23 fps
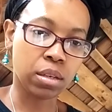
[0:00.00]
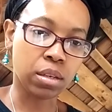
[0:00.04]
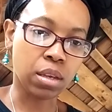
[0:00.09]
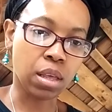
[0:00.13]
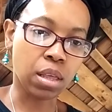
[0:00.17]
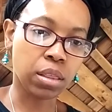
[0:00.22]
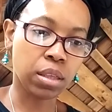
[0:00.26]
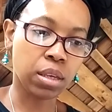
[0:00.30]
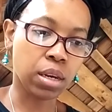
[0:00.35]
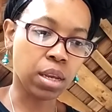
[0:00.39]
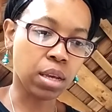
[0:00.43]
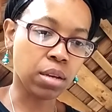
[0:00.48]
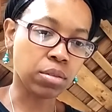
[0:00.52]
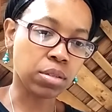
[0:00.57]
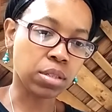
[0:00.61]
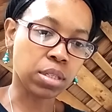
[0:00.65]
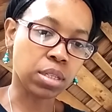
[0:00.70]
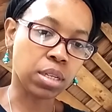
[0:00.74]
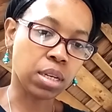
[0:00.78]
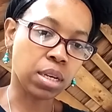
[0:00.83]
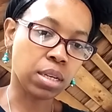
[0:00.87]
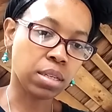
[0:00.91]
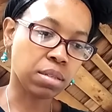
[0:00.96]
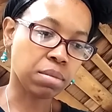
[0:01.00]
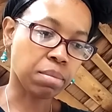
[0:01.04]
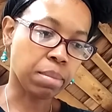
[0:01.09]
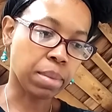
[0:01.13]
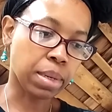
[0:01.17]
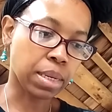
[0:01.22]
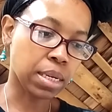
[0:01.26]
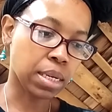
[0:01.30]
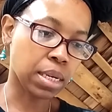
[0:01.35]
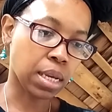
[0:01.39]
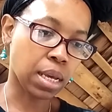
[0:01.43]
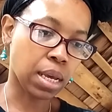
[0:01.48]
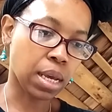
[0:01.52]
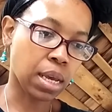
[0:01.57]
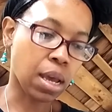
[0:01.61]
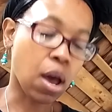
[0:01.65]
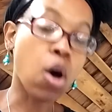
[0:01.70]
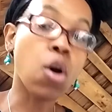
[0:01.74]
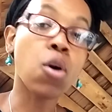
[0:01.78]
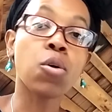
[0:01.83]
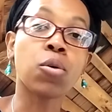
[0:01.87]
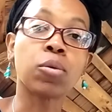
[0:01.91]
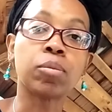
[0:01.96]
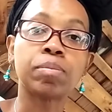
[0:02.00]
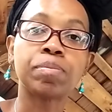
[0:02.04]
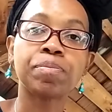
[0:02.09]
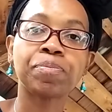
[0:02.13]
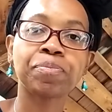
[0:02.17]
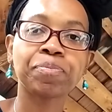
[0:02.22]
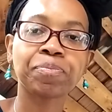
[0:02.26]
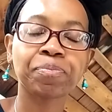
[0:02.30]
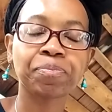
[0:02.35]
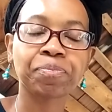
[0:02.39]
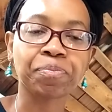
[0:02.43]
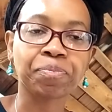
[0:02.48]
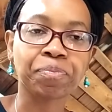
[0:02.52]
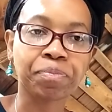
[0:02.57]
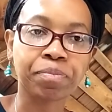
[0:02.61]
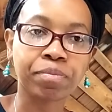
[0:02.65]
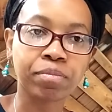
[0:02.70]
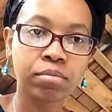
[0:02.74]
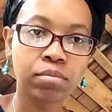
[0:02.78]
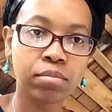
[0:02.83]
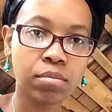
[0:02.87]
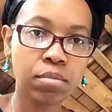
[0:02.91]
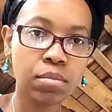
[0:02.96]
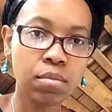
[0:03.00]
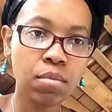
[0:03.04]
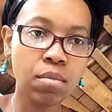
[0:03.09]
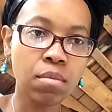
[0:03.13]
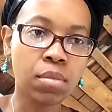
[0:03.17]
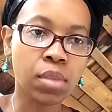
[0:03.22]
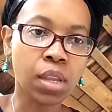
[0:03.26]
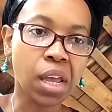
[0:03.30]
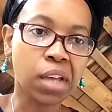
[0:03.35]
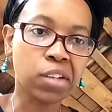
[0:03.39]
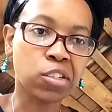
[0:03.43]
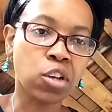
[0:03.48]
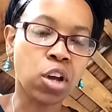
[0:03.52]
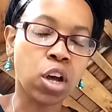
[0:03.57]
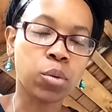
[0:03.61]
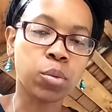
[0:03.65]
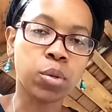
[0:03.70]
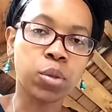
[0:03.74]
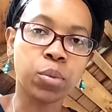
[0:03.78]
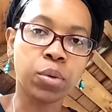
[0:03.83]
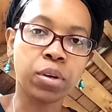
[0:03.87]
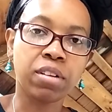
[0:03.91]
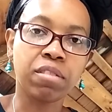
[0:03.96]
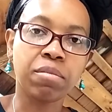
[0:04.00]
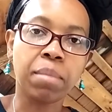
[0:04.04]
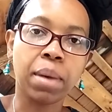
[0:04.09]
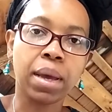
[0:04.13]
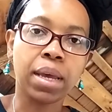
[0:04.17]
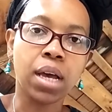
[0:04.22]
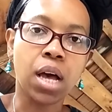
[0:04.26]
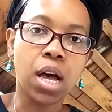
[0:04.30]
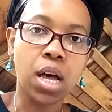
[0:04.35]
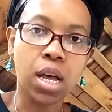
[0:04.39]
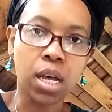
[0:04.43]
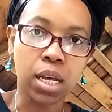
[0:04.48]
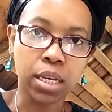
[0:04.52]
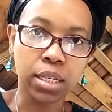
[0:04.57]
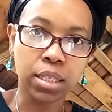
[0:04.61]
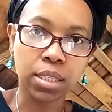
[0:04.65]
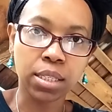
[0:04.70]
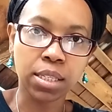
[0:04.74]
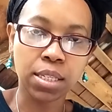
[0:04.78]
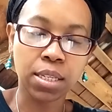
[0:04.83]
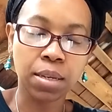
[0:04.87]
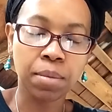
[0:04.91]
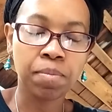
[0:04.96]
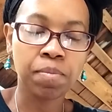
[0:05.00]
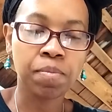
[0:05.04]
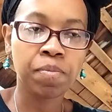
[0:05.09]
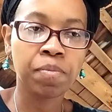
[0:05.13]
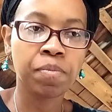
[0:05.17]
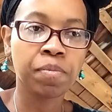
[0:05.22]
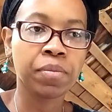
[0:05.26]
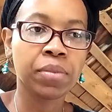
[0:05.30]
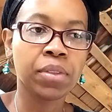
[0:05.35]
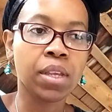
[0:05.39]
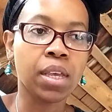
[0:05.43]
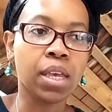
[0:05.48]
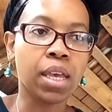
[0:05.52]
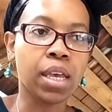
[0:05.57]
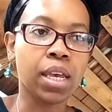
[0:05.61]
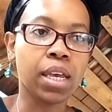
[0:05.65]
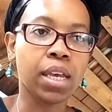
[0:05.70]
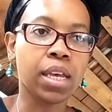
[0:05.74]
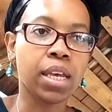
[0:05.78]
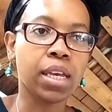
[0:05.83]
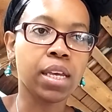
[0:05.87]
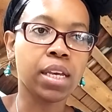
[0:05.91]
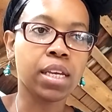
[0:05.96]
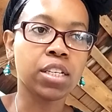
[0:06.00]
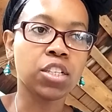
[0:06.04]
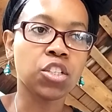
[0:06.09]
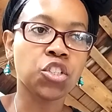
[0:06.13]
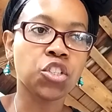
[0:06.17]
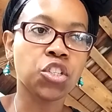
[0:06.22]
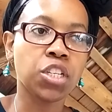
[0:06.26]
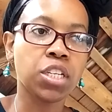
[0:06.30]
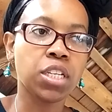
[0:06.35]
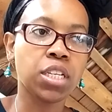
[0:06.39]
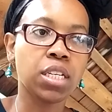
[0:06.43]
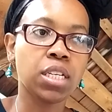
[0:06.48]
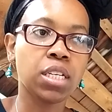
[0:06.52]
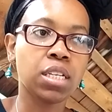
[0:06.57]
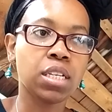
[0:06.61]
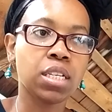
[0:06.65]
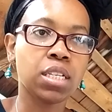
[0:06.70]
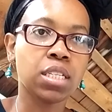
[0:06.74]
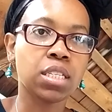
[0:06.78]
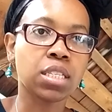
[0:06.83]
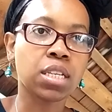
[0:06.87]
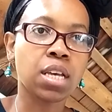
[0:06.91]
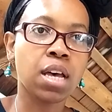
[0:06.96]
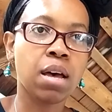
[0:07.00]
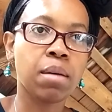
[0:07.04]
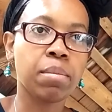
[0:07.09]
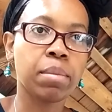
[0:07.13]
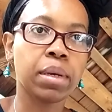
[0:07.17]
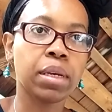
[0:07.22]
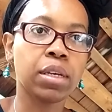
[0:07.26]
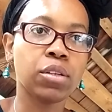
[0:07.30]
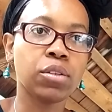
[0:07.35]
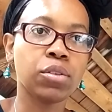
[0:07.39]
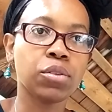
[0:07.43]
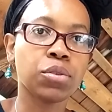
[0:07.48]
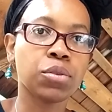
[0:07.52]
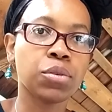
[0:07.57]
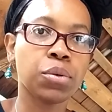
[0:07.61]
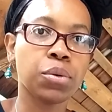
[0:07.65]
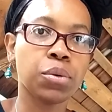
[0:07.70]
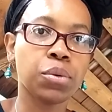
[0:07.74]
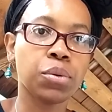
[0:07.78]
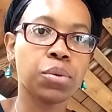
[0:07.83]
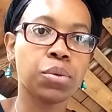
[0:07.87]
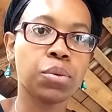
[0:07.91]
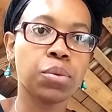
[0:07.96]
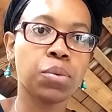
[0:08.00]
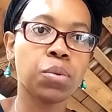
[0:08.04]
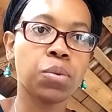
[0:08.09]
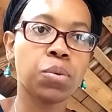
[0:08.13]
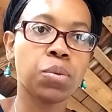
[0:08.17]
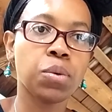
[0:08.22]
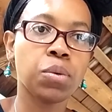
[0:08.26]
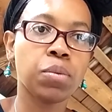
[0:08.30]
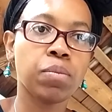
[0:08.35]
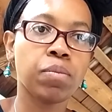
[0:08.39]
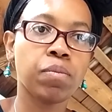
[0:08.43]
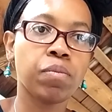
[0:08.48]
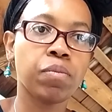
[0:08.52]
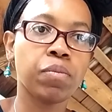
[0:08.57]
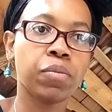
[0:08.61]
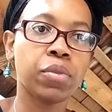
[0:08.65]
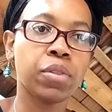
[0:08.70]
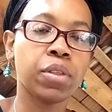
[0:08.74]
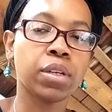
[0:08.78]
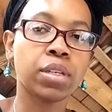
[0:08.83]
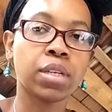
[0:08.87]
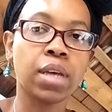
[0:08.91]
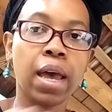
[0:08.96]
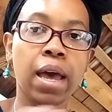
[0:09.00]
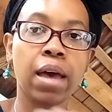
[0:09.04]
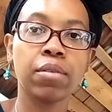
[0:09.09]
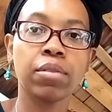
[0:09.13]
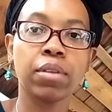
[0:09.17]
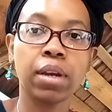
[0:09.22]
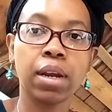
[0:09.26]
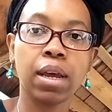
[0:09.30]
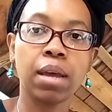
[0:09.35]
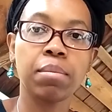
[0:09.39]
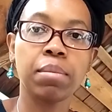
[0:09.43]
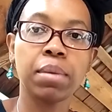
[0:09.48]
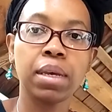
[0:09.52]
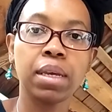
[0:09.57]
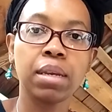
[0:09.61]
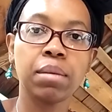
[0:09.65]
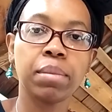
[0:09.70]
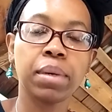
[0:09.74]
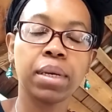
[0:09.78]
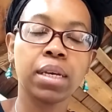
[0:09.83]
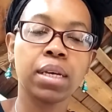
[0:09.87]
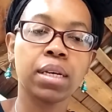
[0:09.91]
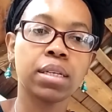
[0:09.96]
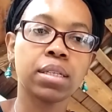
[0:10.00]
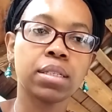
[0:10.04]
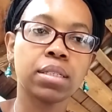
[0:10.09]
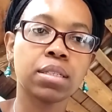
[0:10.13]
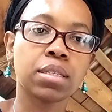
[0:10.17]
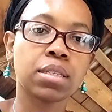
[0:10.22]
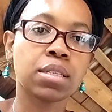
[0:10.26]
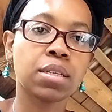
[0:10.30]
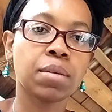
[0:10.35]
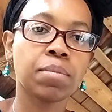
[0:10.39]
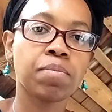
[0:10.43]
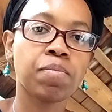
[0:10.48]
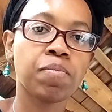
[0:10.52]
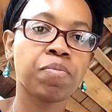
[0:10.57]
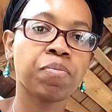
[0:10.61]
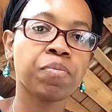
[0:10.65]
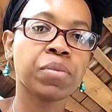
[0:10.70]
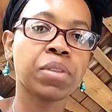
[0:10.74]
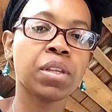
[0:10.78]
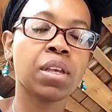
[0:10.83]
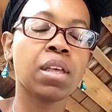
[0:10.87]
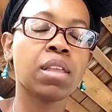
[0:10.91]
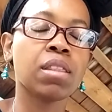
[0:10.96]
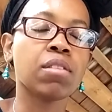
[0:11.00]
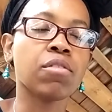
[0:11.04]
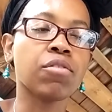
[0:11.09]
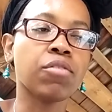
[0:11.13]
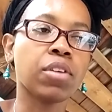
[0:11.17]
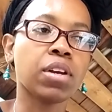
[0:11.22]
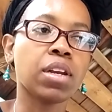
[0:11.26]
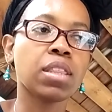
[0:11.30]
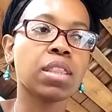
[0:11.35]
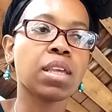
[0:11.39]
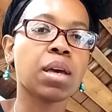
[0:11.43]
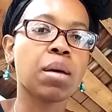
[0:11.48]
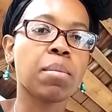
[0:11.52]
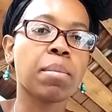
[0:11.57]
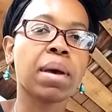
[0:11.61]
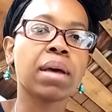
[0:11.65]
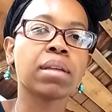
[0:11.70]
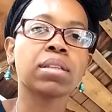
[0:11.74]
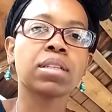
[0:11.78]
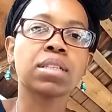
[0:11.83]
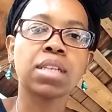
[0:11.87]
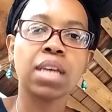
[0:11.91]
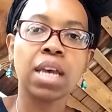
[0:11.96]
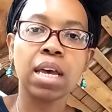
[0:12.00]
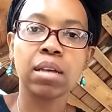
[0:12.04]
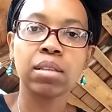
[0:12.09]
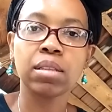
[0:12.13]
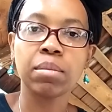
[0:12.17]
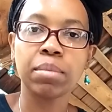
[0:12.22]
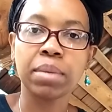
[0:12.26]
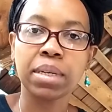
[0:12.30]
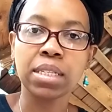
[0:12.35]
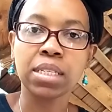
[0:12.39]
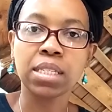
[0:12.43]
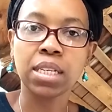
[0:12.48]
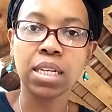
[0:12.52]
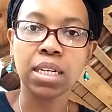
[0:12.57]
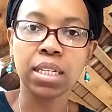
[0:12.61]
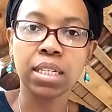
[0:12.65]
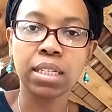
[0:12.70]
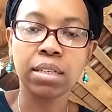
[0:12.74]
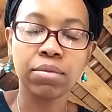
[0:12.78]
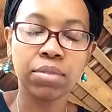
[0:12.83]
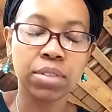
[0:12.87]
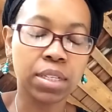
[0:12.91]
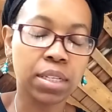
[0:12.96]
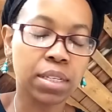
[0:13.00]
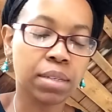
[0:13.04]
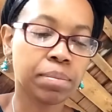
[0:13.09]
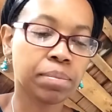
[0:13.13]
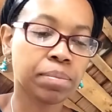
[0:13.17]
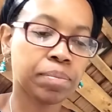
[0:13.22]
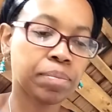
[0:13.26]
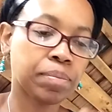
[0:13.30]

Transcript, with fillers: nothing else. Today's Monday. Oh, I talked with one of my aunts, and she is coming to the town that I'm in because the funny thing about the town that my son lives in